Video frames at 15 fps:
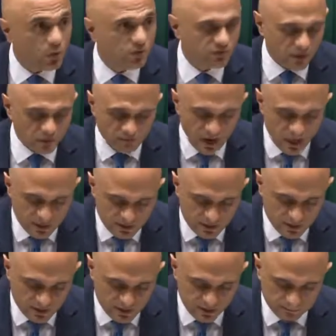who are
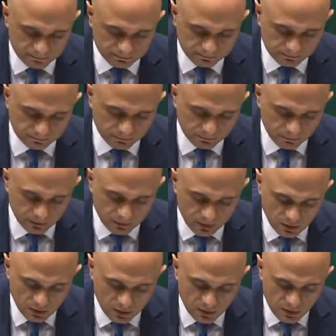self-isolating.
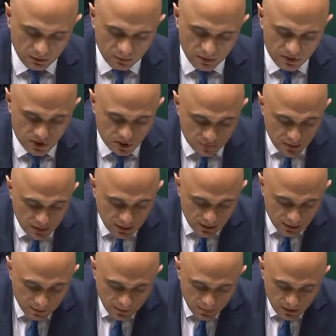Mr.
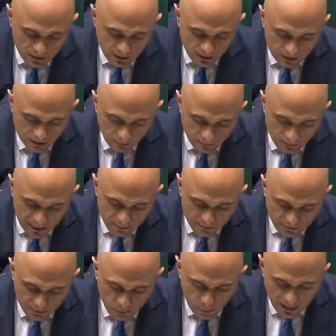Speaker, the plan
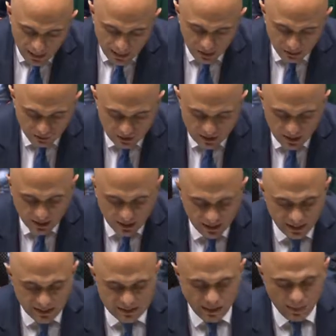before the House
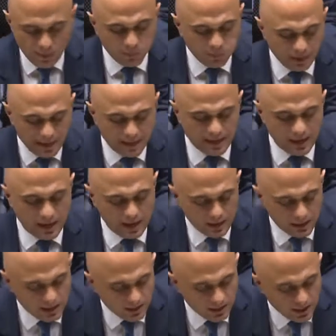today is our Plan
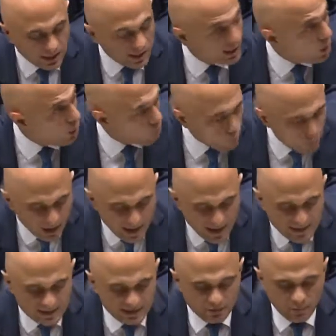A, a
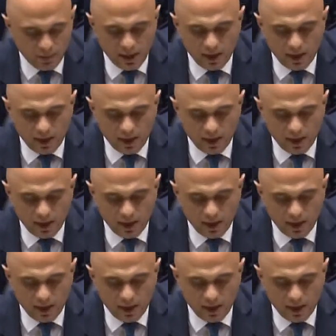comprehensive